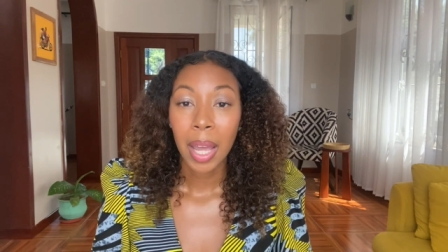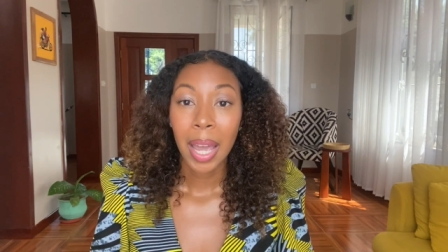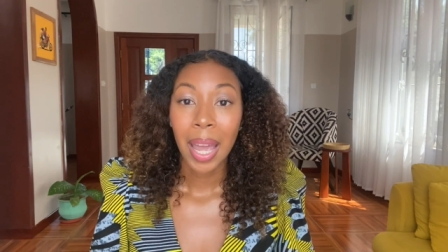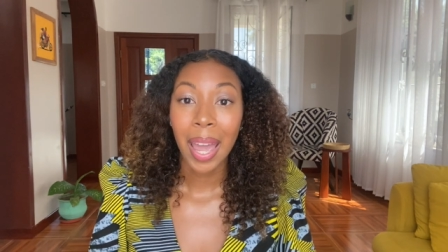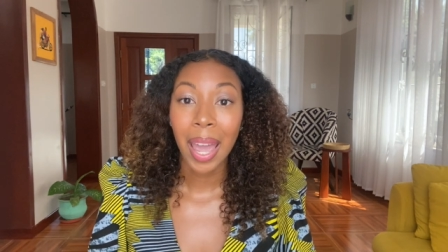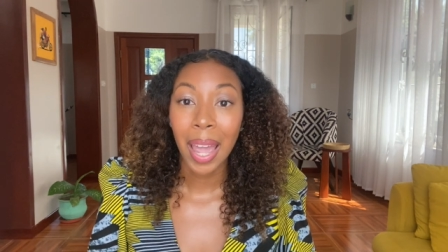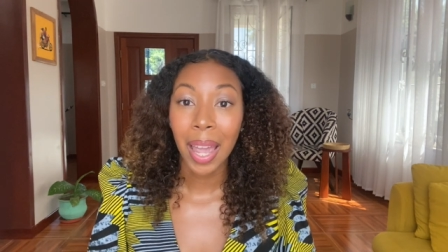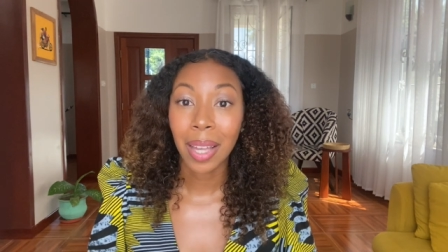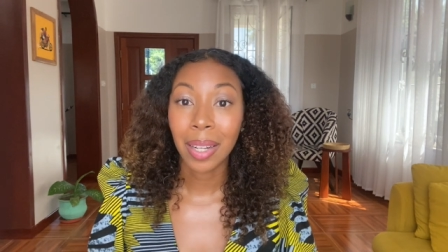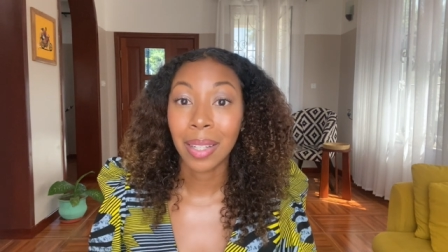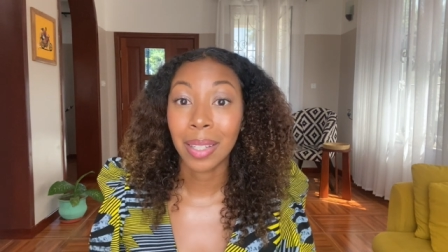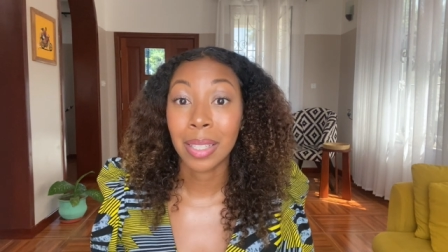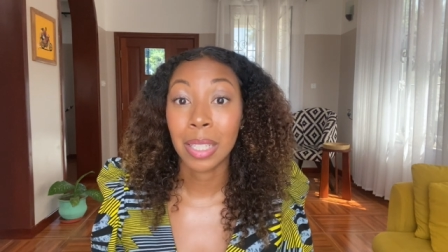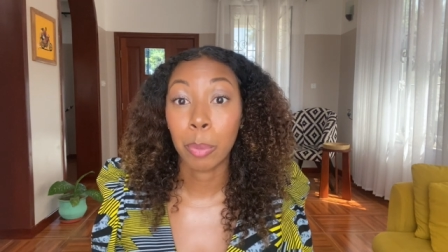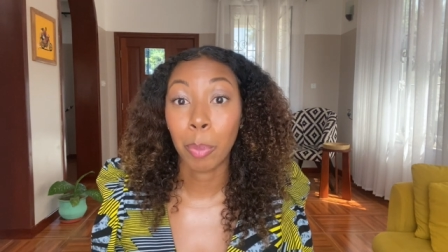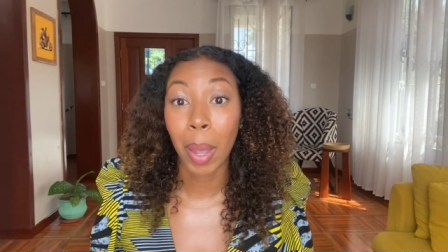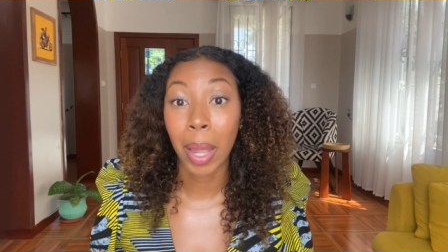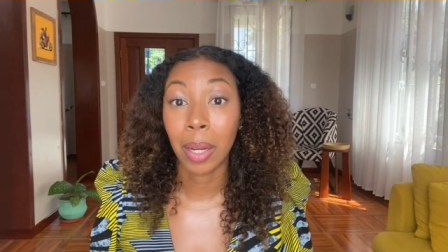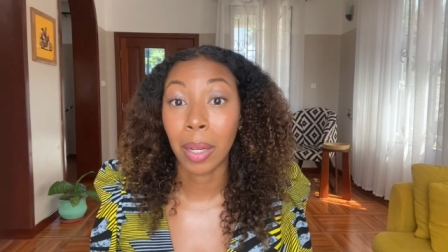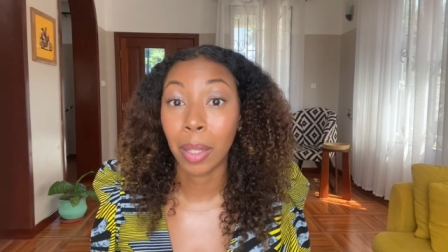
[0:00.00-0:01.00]
and
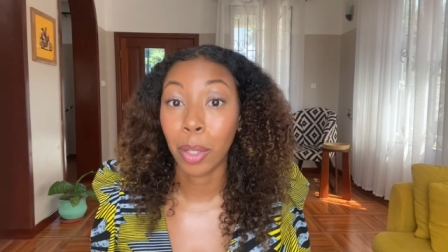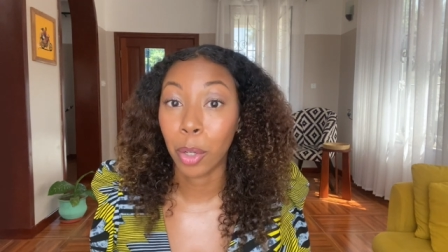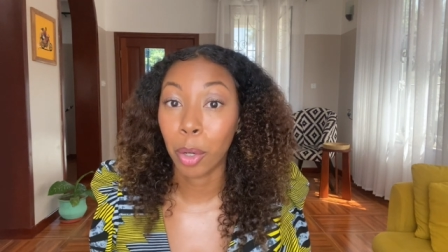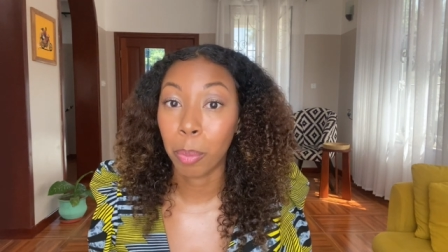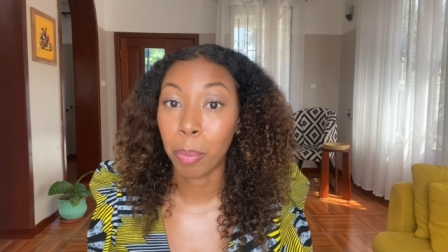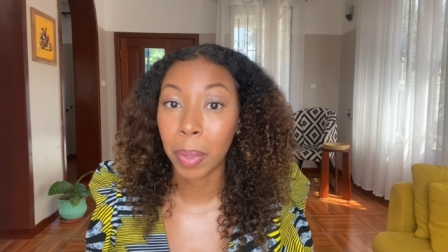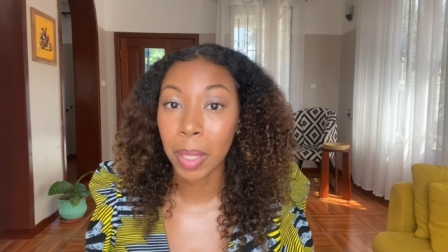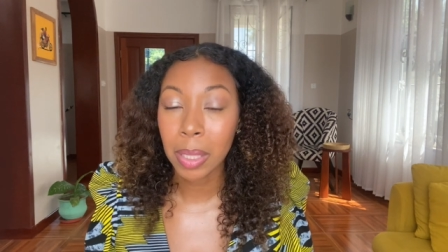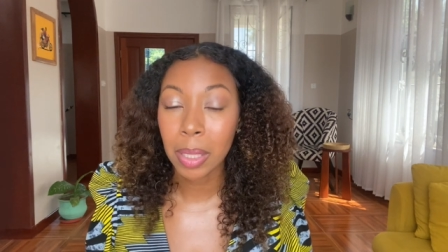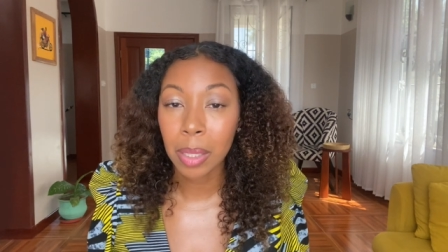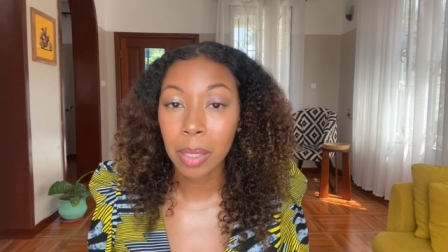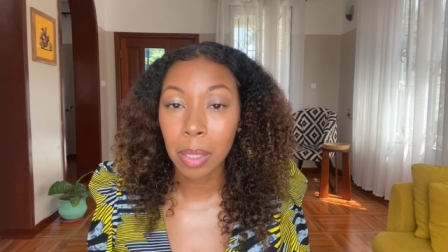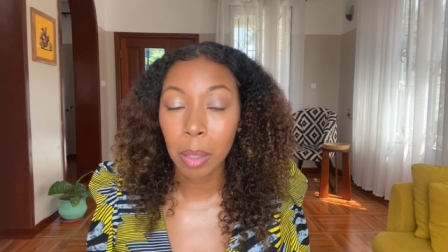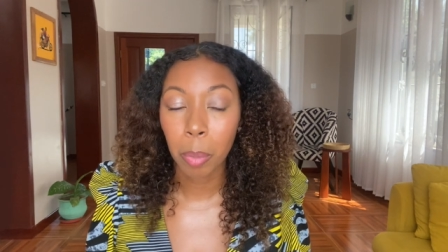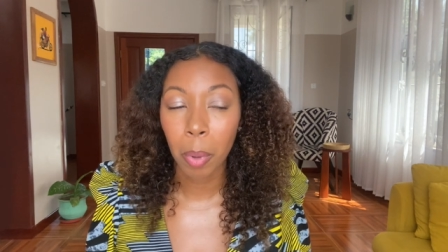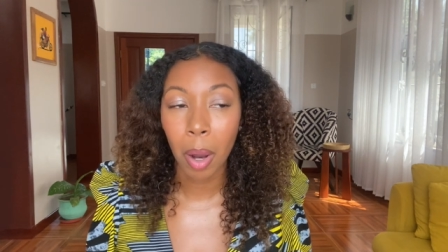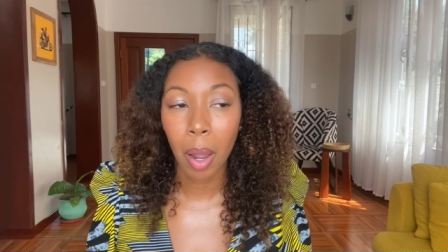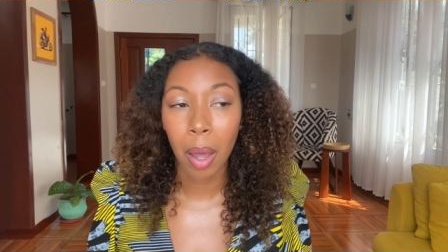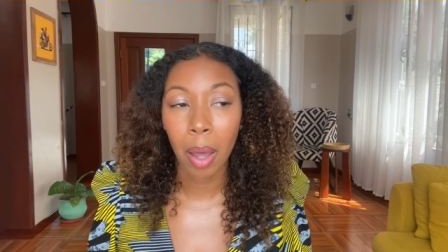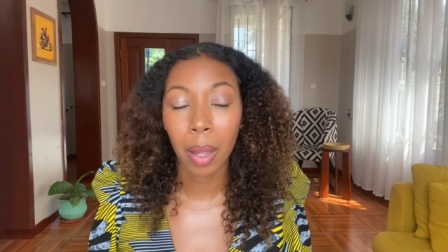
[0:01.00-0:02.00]
expanding your business
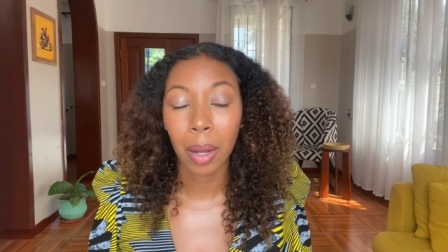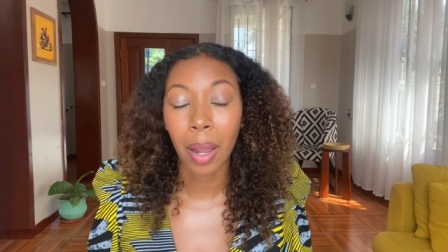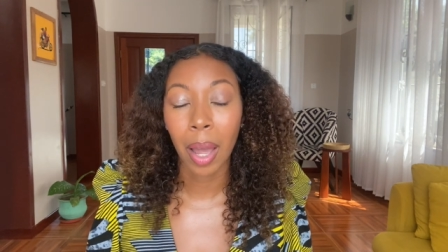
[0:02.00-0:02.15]
abroad.